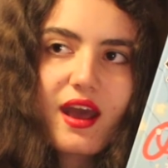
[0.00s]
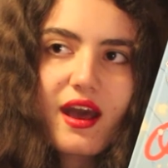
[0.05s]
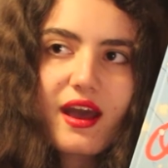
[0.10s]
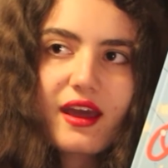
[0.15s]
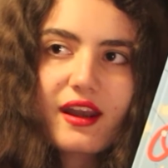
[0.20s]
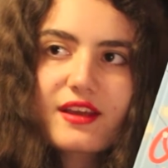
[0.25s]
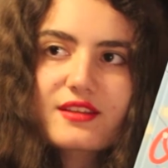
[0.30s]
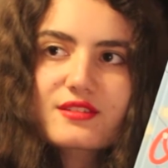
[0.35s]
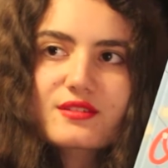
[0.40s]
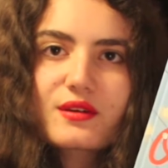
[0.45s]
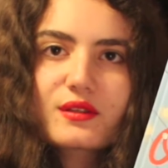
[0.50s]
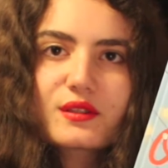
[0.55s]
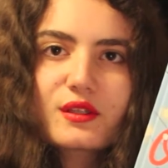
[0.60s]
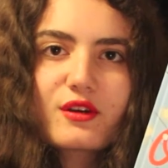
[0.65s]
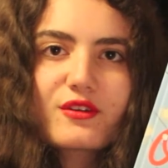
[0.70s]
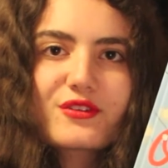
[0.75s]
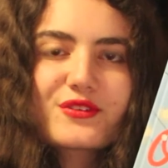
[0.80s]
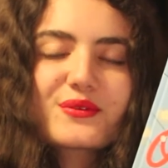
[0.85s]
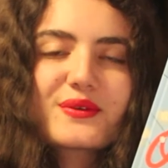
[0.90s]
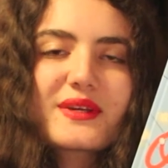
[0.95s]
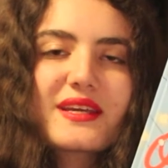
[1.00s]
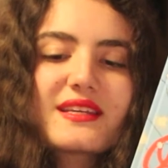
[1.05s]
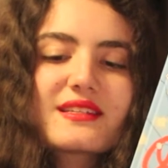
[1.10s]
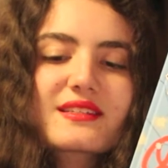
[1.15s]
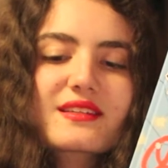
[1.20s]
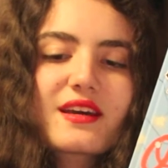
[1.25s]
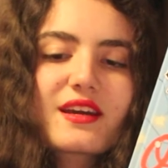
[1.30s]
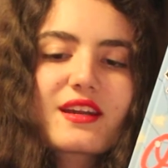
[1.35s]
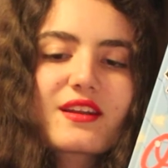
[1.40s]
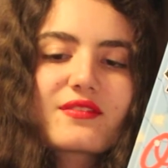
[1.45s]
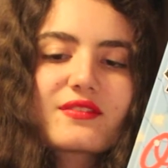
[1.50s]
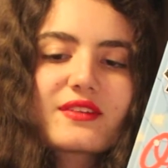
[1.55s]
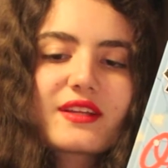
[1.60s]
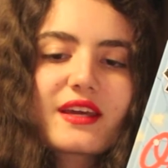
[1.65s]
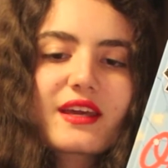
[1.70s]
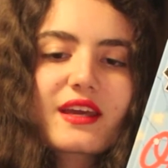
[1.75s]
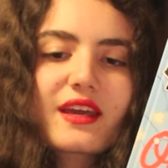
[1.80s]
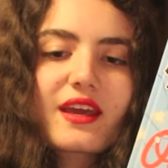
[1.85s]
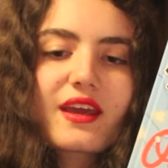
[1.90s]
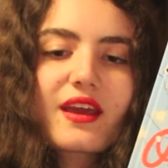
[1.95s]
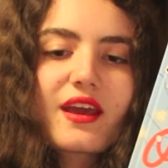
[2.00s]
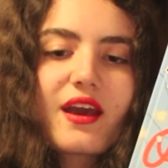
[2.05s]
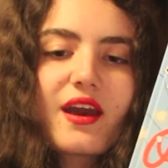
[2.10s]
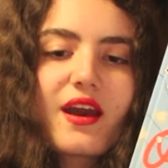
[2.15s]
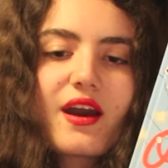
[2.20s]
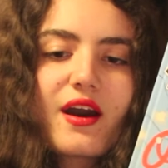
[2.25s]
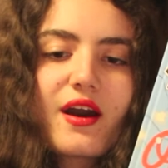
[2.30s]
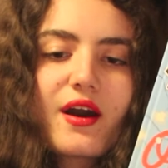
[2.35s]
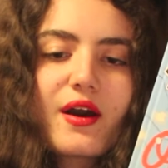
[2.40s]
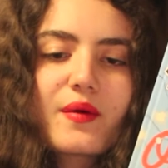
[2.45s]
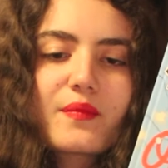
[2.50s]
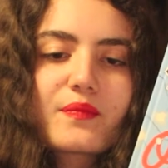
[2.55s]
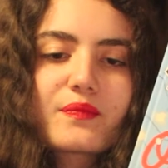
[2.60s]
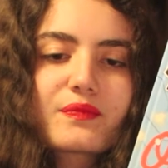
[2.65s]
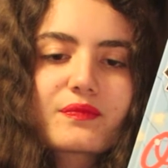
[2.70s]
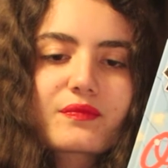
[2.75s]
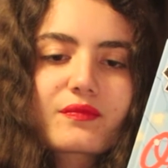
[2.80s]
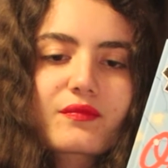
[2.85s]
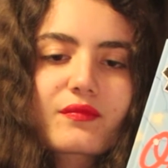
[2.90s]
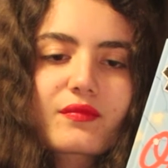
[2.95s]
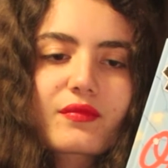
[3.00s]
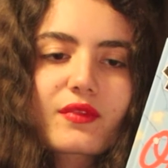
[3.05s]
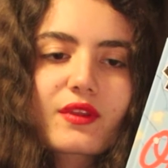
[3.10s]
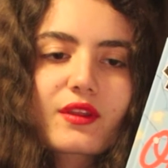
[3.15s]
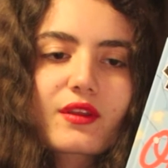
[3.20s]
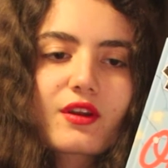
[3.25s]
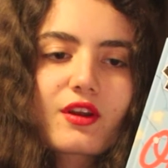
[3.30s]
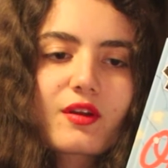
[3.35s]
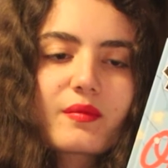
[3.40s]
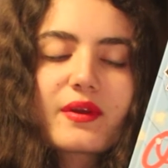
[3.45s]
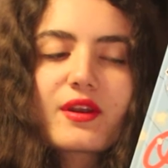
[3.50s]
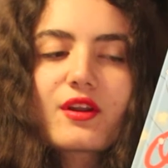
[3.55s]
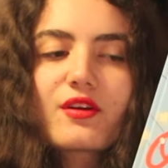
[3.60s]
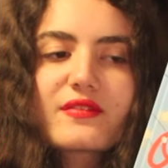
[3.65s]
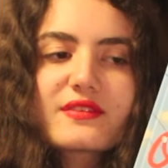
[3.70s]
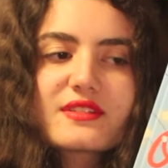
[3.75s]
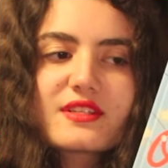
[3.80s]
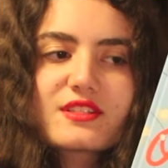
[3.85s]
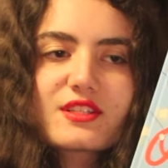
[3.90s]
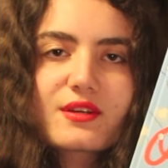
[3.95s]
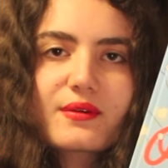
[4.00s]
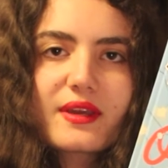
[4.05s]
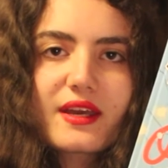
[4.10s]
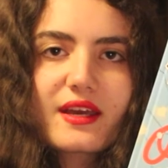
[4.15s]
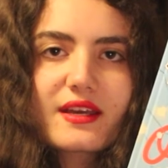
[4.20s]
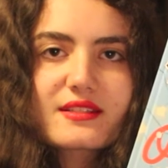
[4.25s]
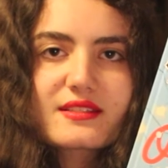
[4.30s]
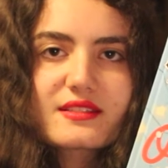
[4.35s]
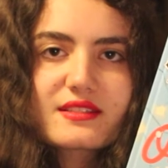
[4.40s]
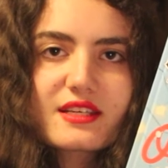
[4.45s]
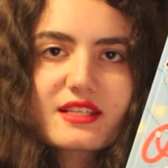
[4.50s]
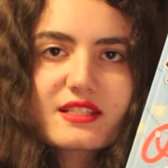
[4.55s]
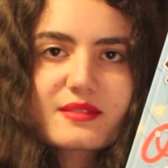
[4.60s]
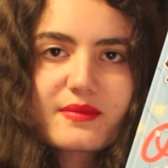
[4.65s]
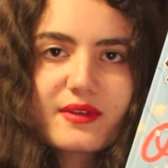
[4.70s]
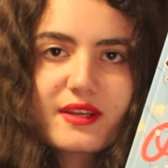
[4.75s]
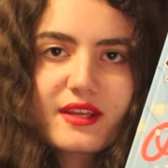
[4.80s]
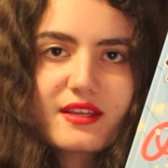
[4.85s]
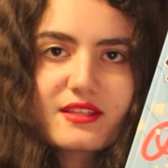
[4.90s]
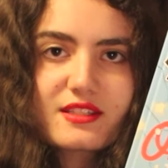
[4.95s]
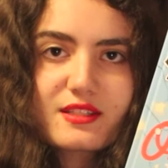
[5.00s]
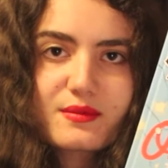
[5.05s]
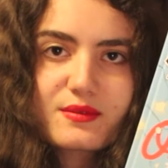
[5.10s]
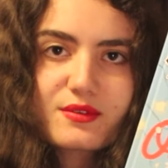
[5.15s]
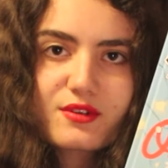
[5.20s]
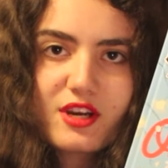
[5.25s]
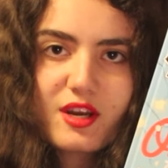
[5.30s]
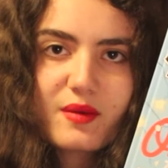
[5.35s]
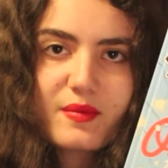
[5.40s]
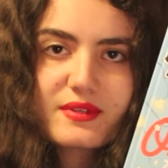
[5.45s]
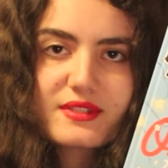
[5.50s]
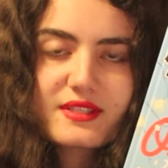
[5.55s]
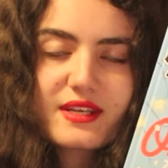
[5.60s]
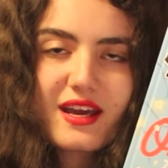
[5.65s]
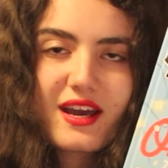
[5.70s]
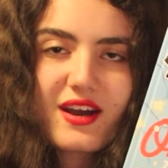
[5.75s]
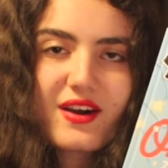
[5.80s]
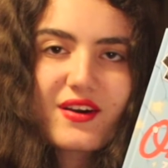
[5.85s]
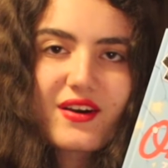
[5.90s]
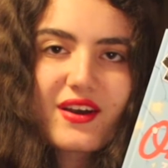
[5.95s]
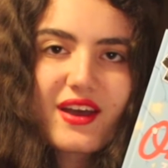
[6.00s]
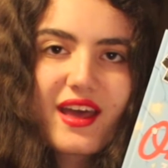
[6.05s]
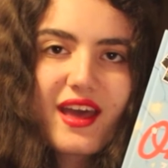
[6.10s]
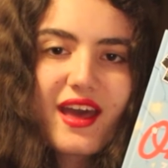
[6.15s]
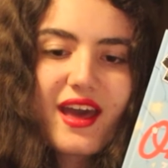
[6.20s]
And I saw a lot of tweets kind of like, um, I mean, obviously Zoe has 6 million subscribers now.